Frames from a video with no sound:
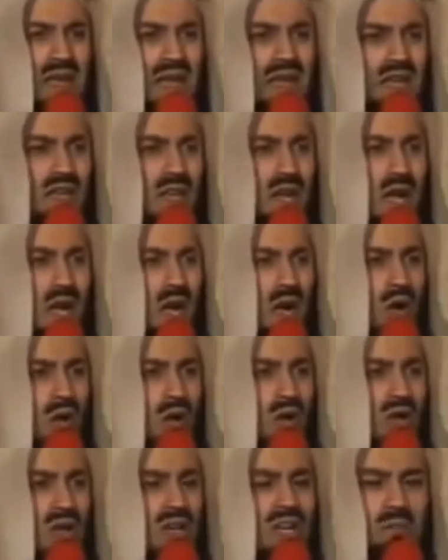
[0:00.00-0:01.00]
And
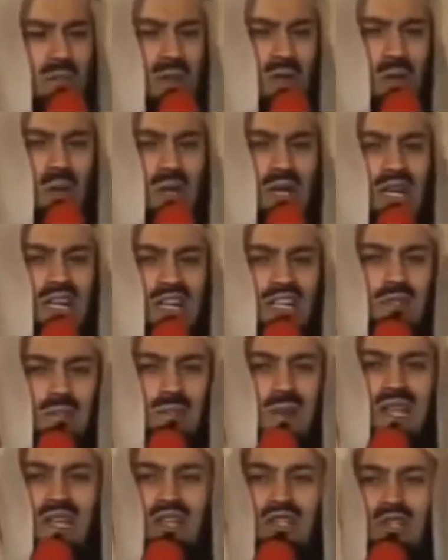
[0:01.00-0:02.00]
now let me quickly
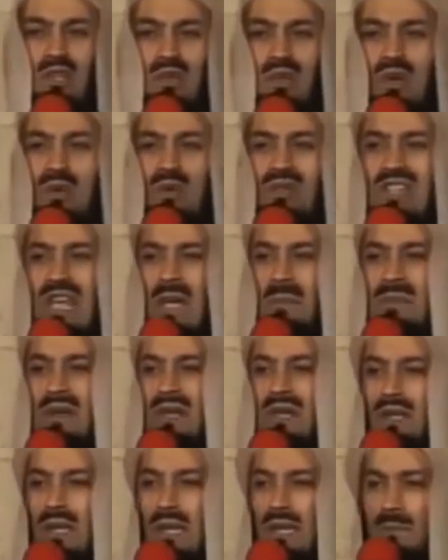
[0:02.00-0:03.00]
explain to you what was
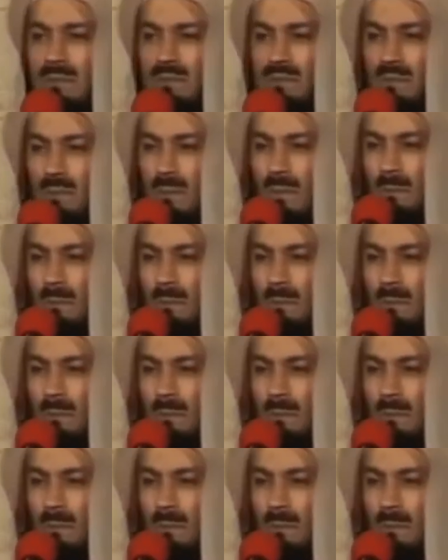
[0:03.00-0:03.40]
happening there.